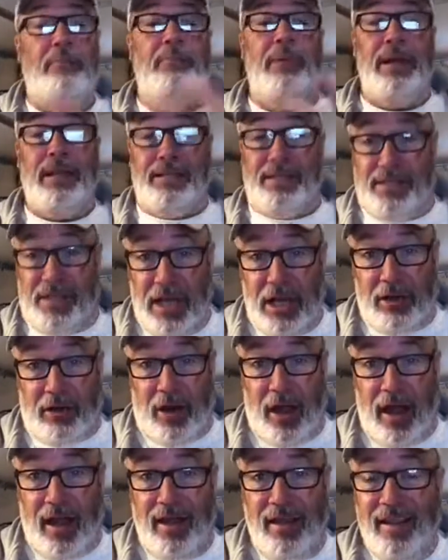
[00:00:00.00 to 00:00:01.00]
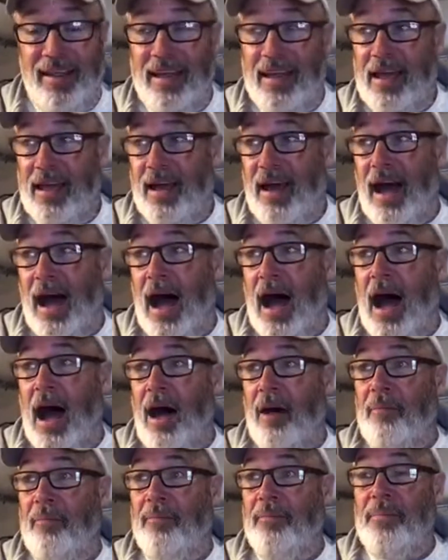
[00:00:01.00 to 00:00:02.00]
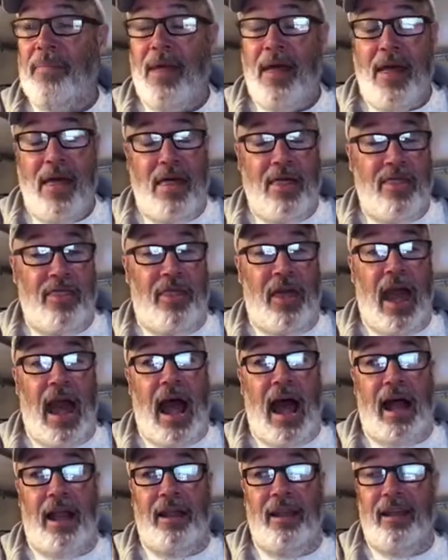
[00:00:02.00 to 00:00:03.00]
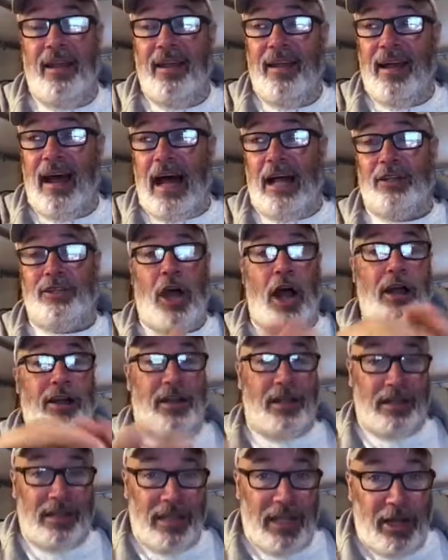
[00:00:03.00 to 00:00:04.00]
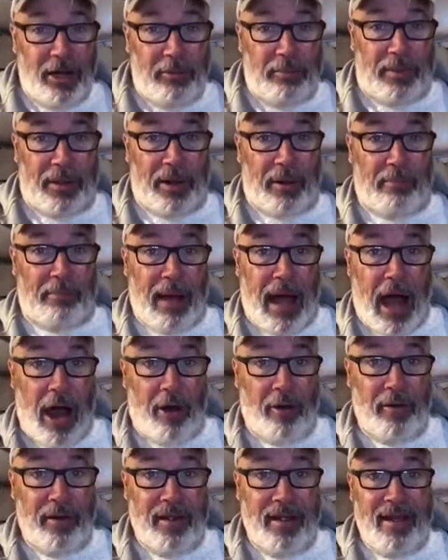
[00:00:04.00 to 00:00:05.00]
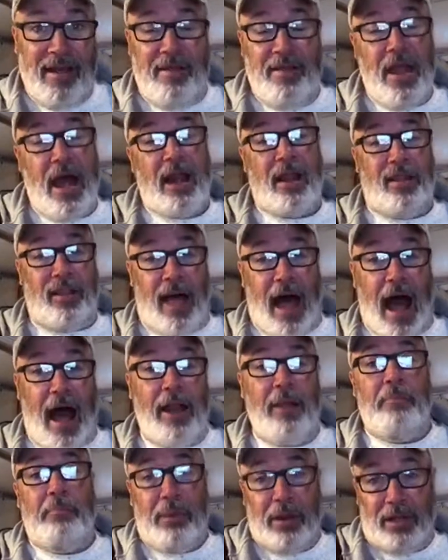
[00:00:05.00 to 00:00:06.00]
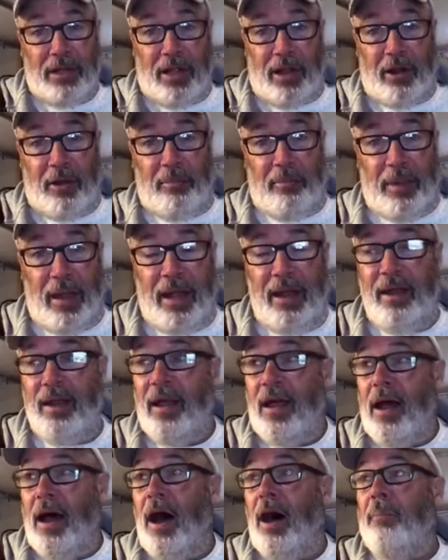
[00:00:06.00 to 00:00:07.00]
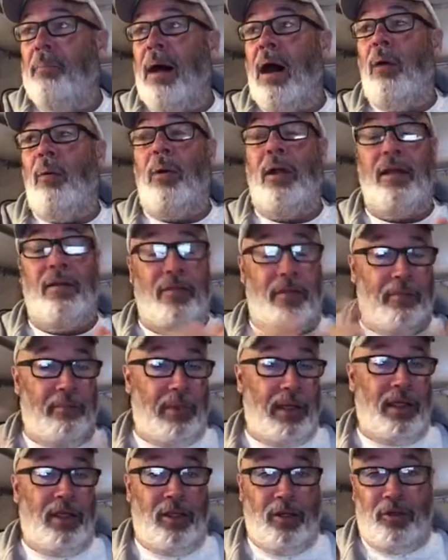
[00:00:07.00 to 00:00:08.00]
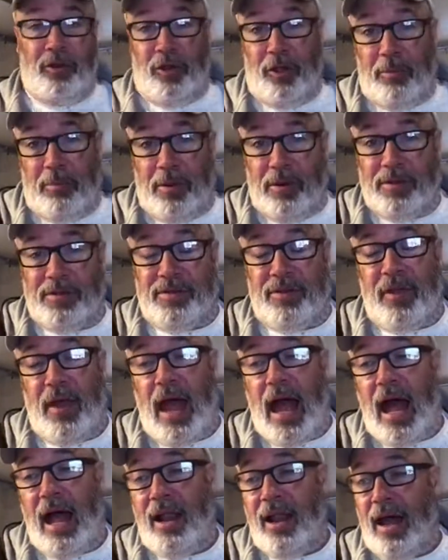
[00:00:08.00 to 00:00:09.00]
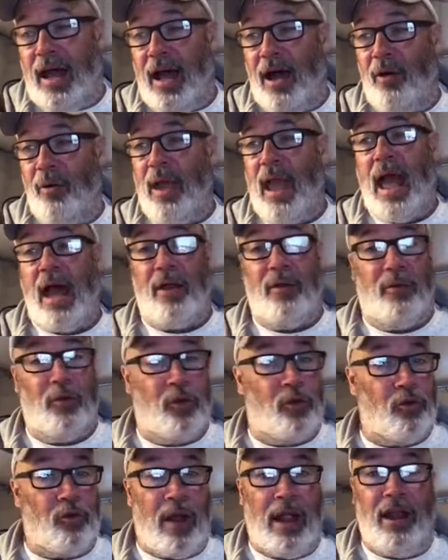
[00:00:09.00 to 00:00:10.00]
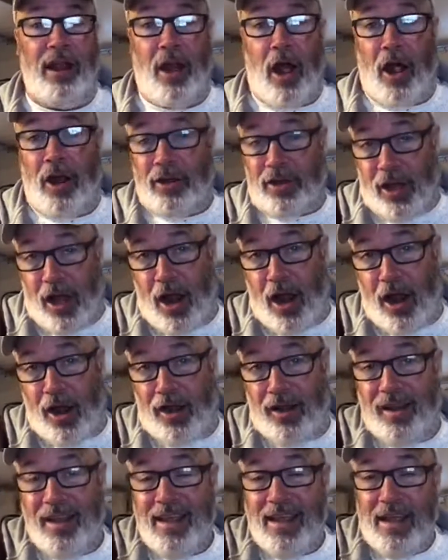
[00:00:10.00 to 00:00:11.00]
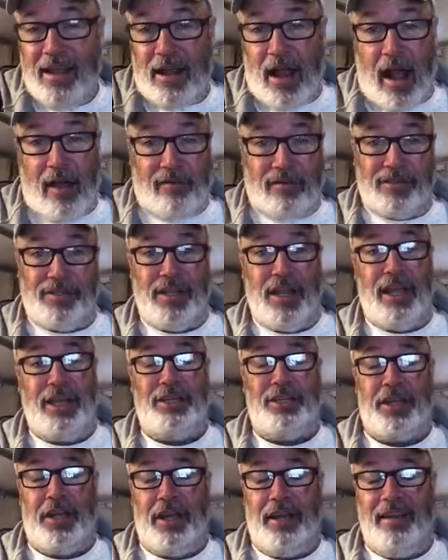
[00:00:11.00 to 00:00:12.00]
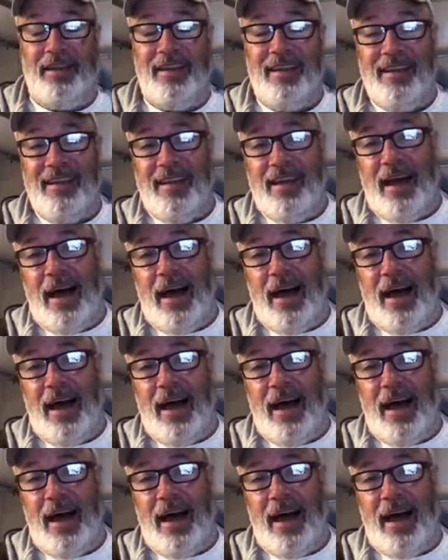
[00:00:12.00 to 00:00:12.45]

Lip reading: secret that I'll talk a little bit about, not a lot, but a little bit, about one of the big YouTubers that we had a great heart-to-heart conversation,